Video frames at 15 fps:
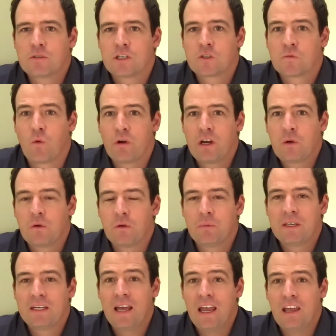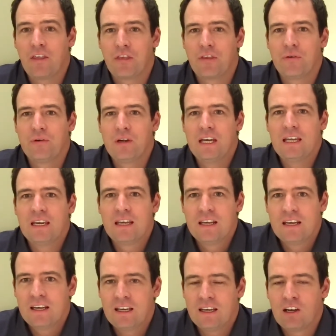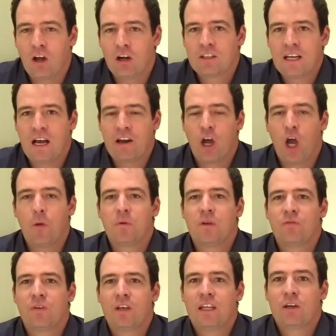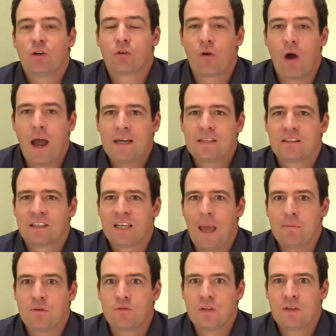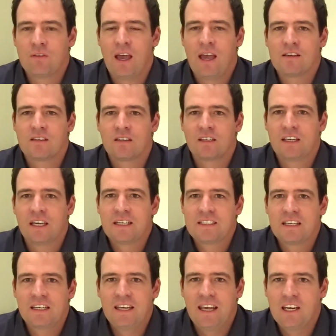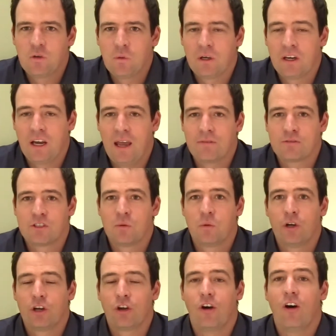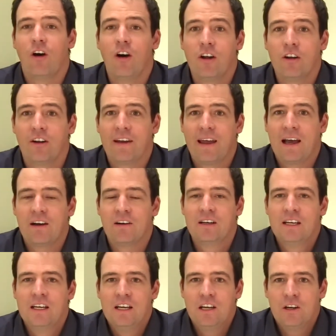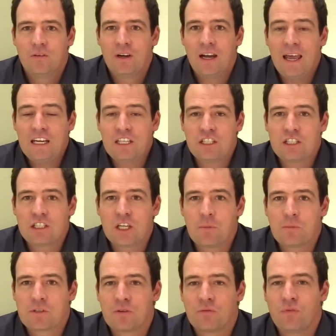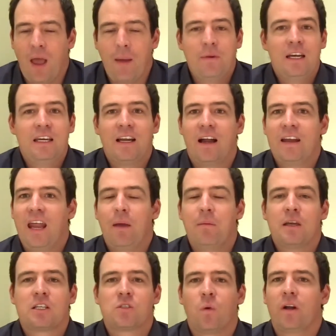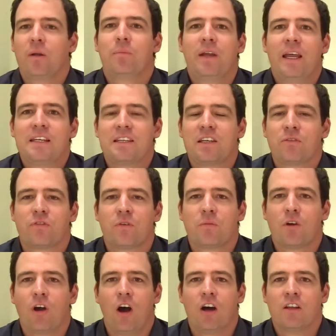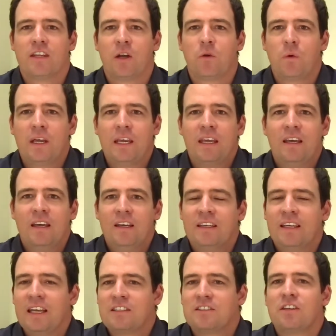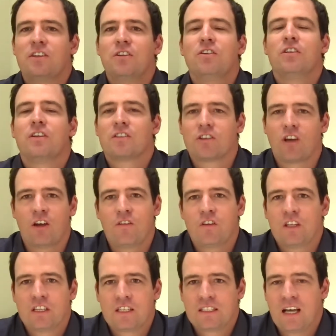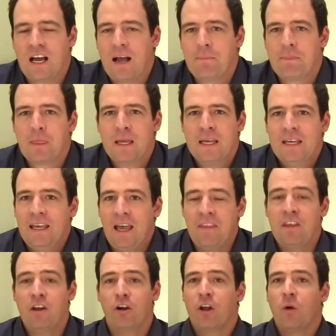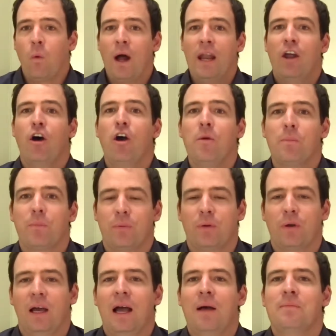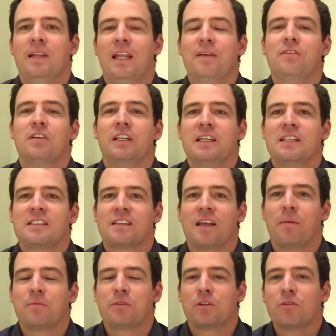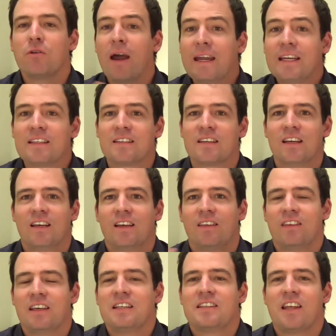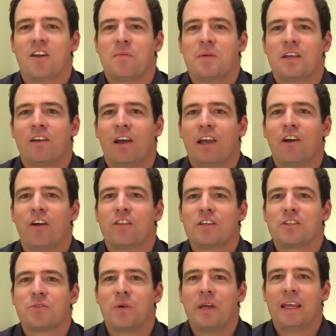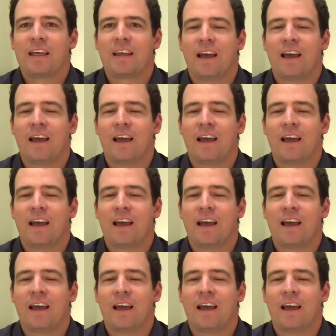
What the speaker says: This morning will be day three in lockdown. I hope you're feeling all right. The cabin fever hasn't kicked in yet. We're going to have to work hard on our relationships and family dynamics. What a blessing from God that we get to do this over this time. And then on a One Hope level, there's some great things that have been going on this week.